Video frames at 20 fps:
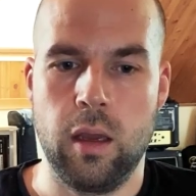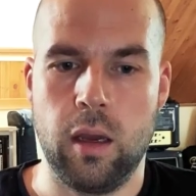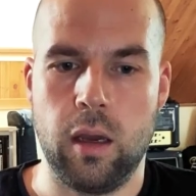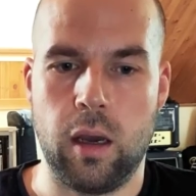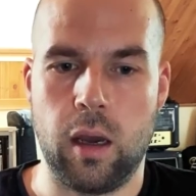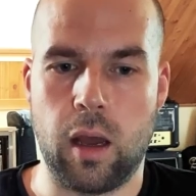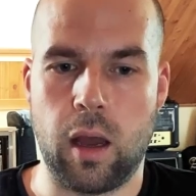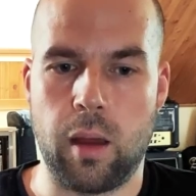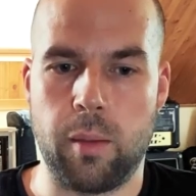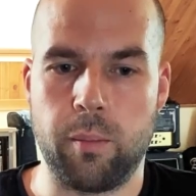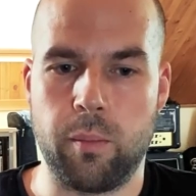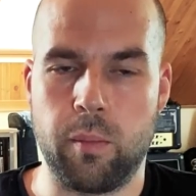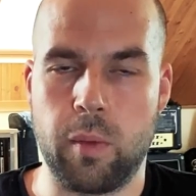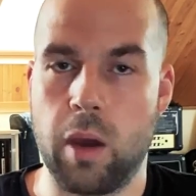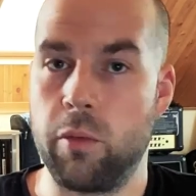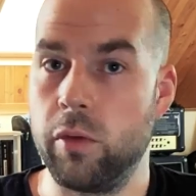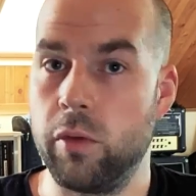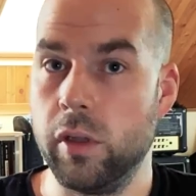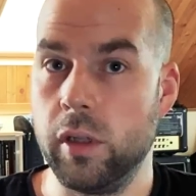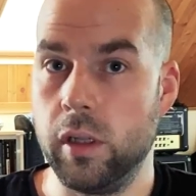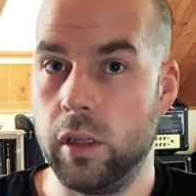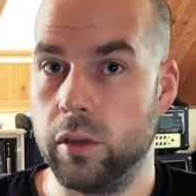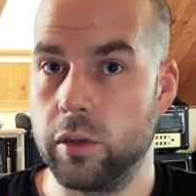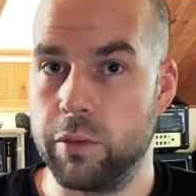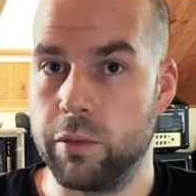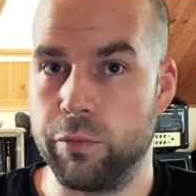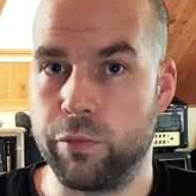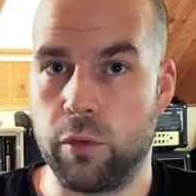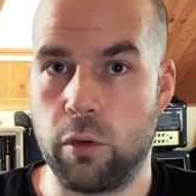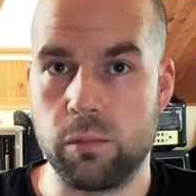I'm really
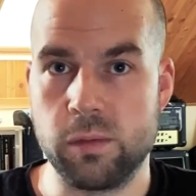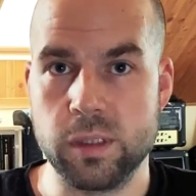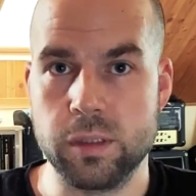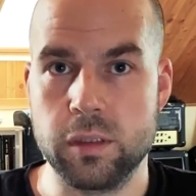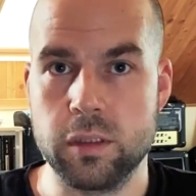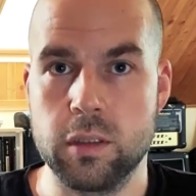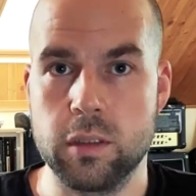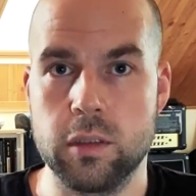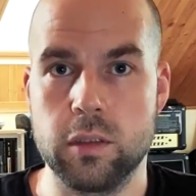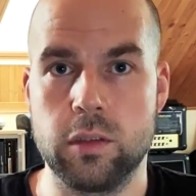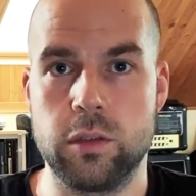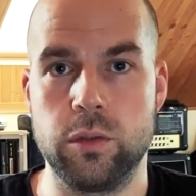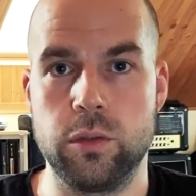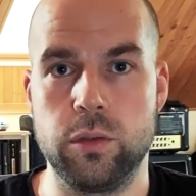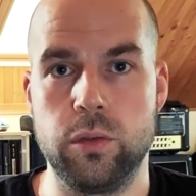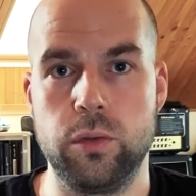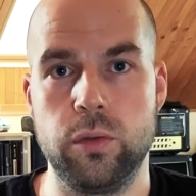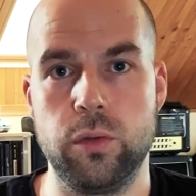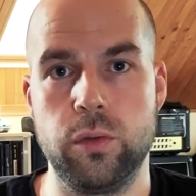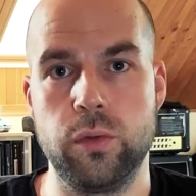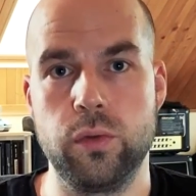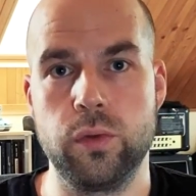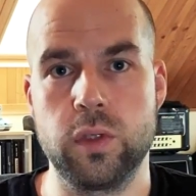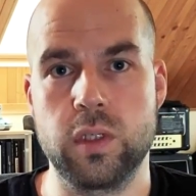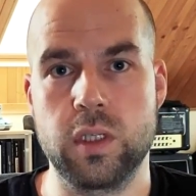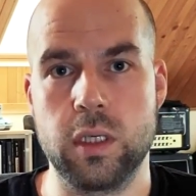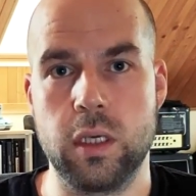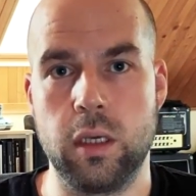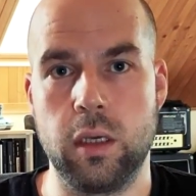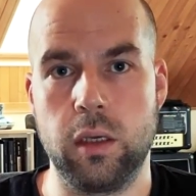looking forward to
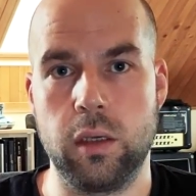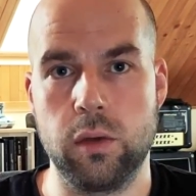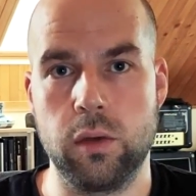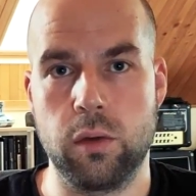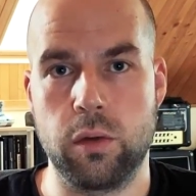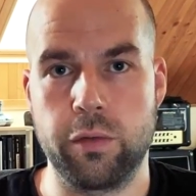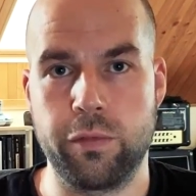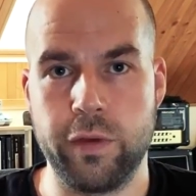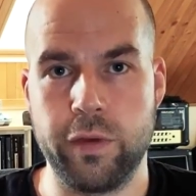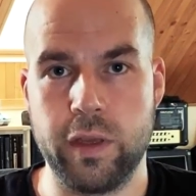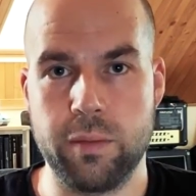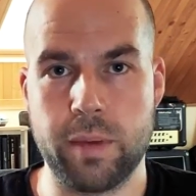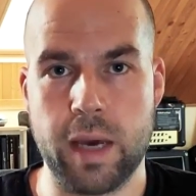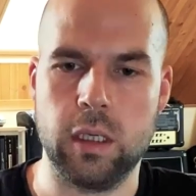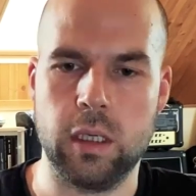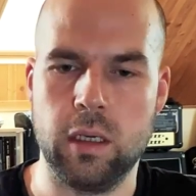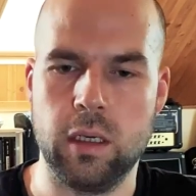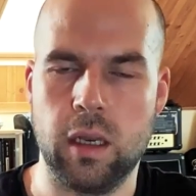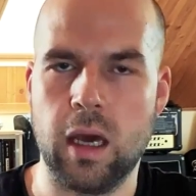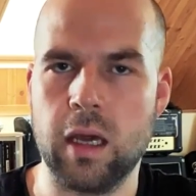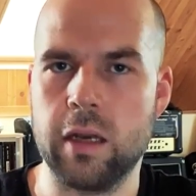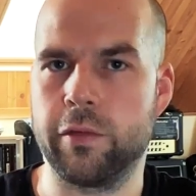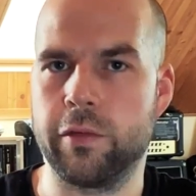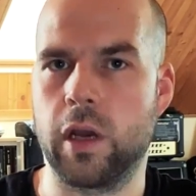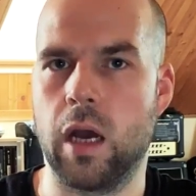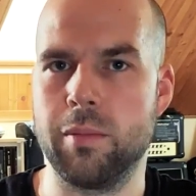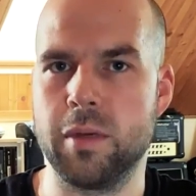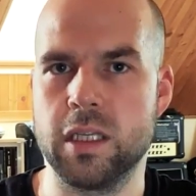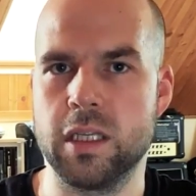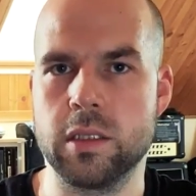seeing your feedback. In a lot of
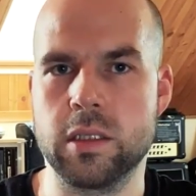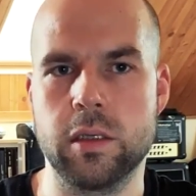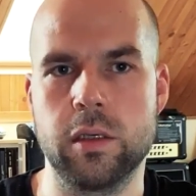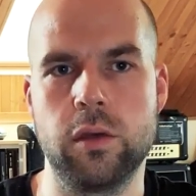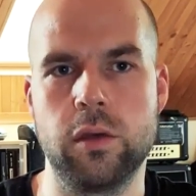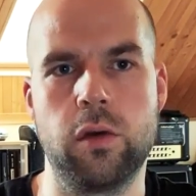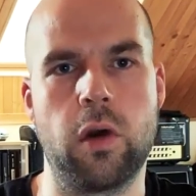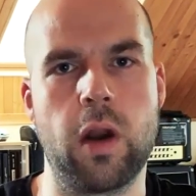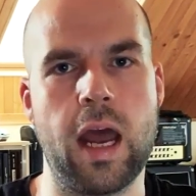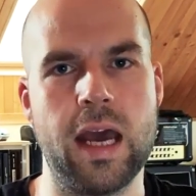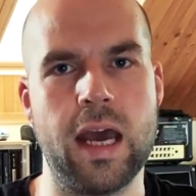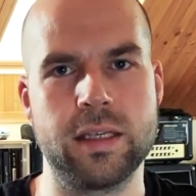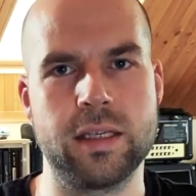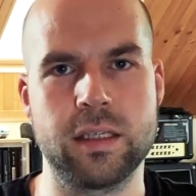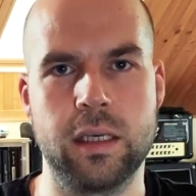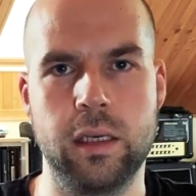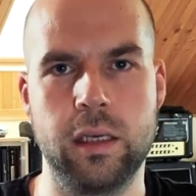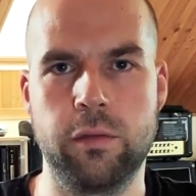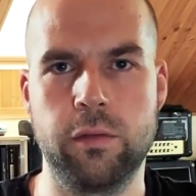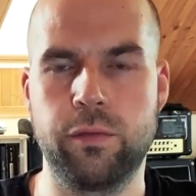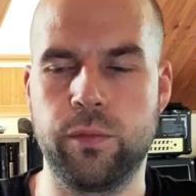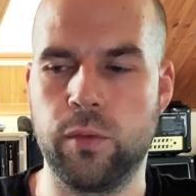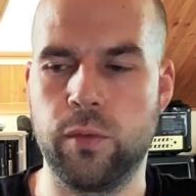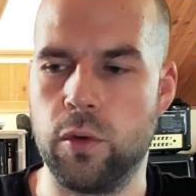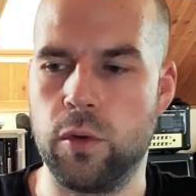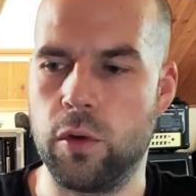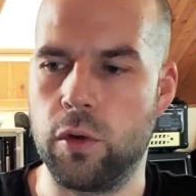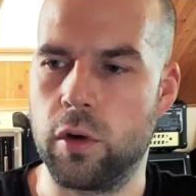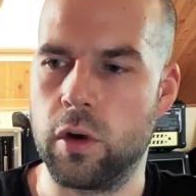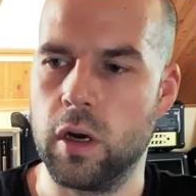comments, you're asking
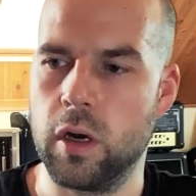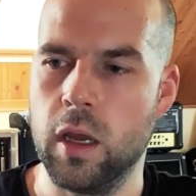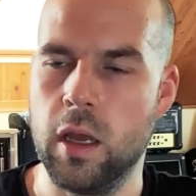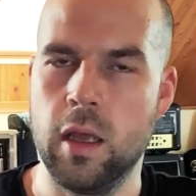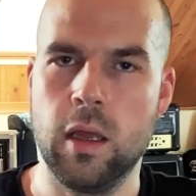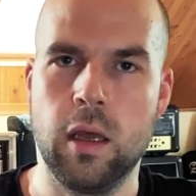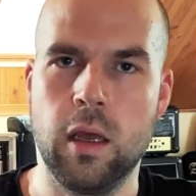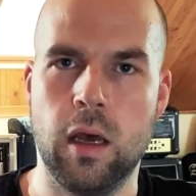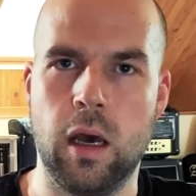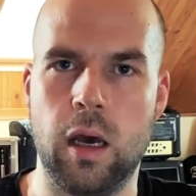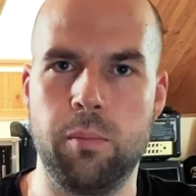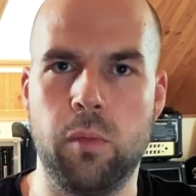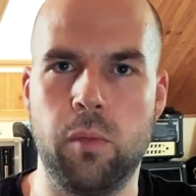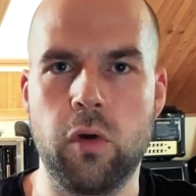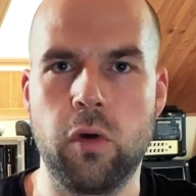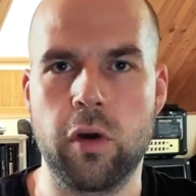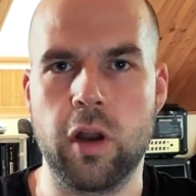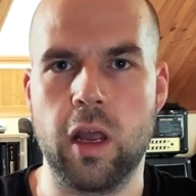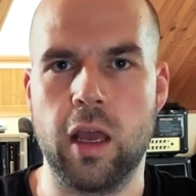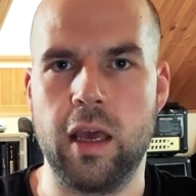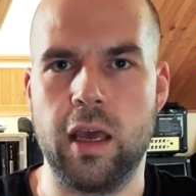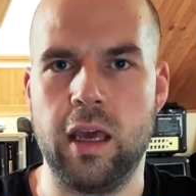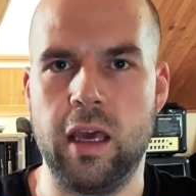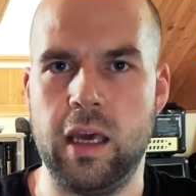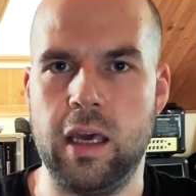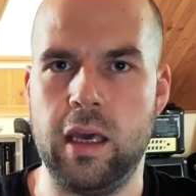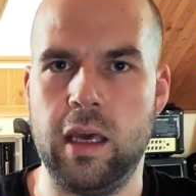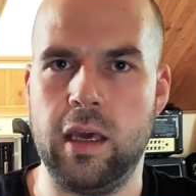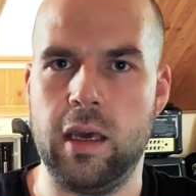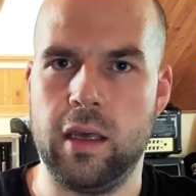for a more
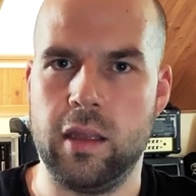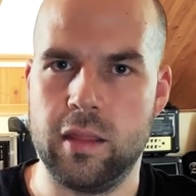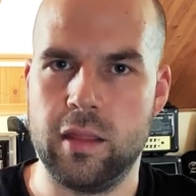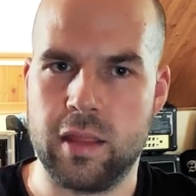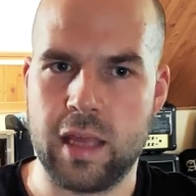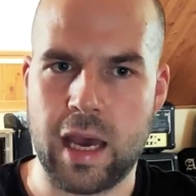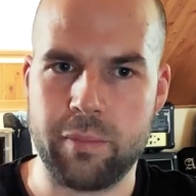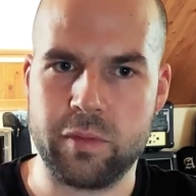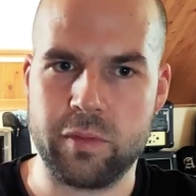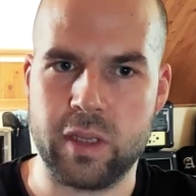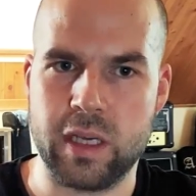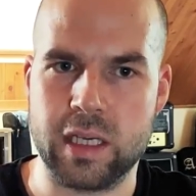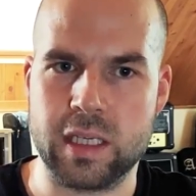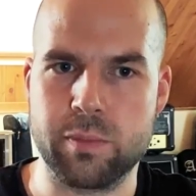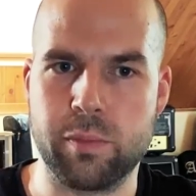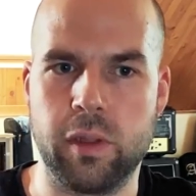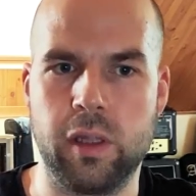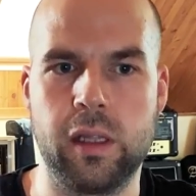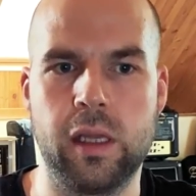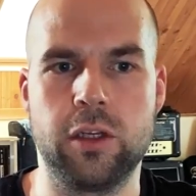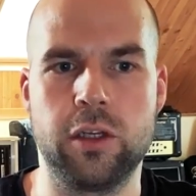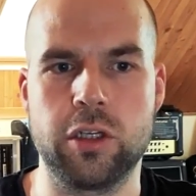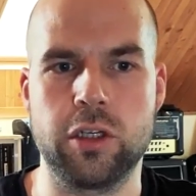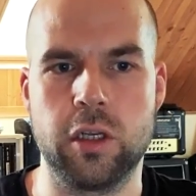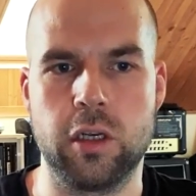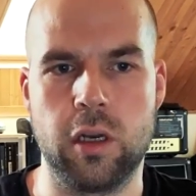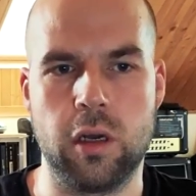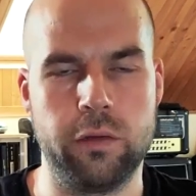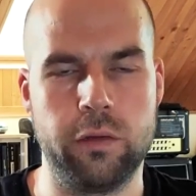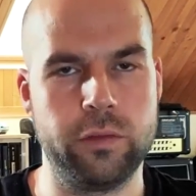in-depth
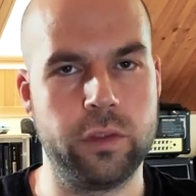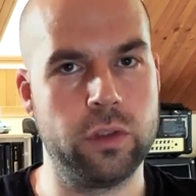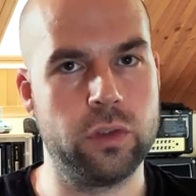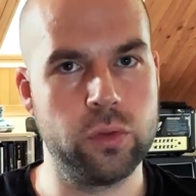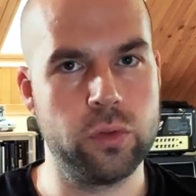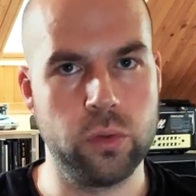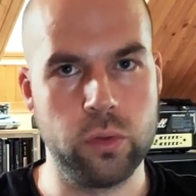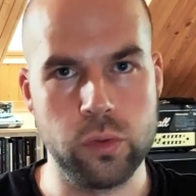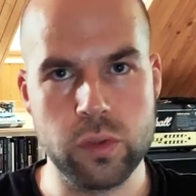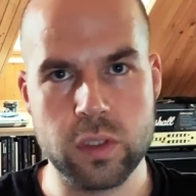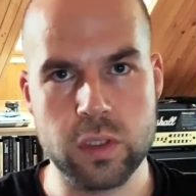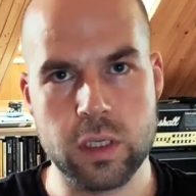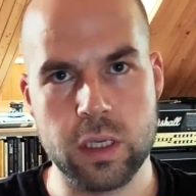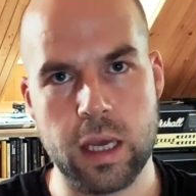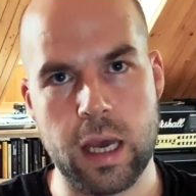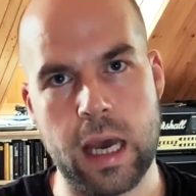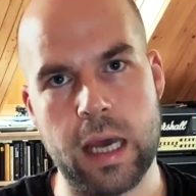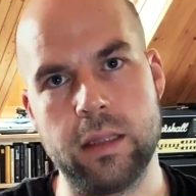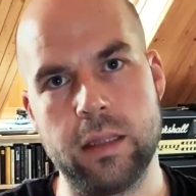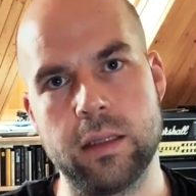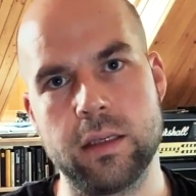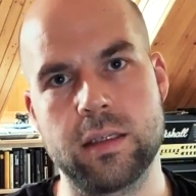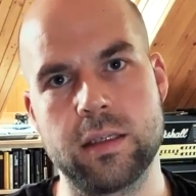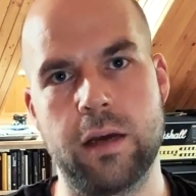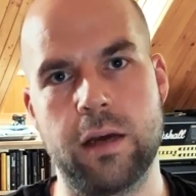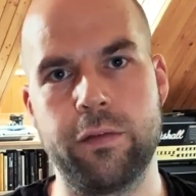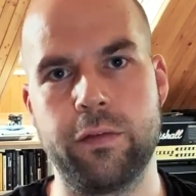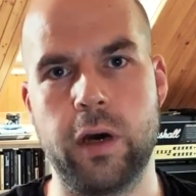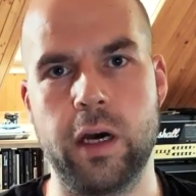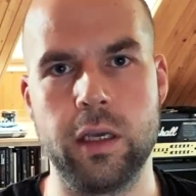explanation of the tools and the
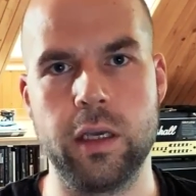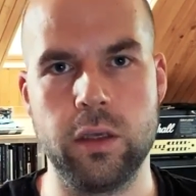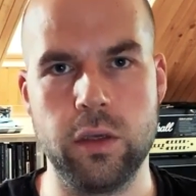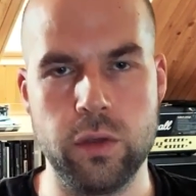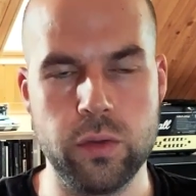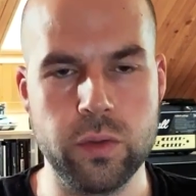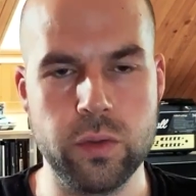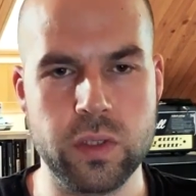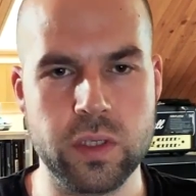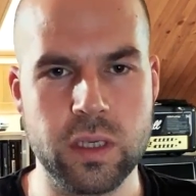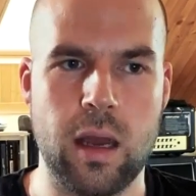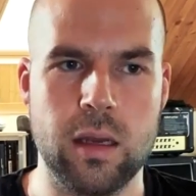stuff I use.